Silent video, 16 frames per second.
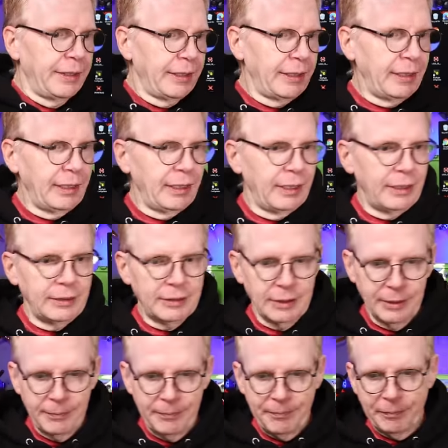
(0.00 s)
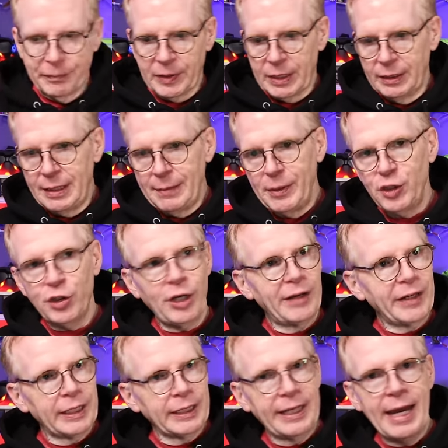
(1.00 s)
And let me show you,
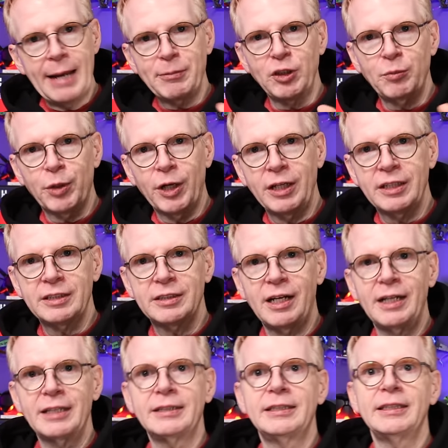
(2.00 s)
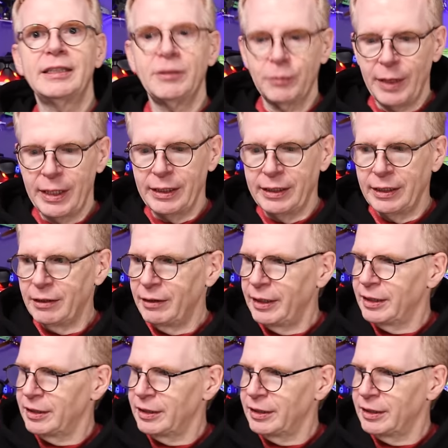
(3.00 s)
I got a camera, you probably saw it sitting right here.